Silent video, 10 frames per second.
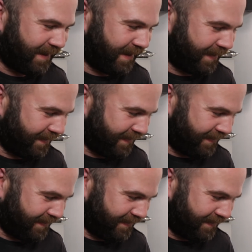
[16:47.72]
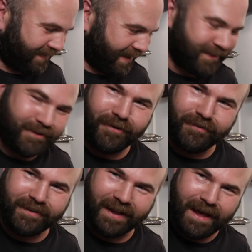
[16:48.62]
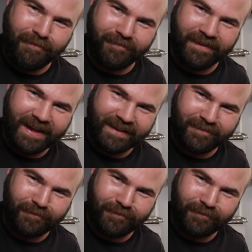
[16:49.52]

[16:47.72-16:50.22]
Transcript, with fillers: and I don't have that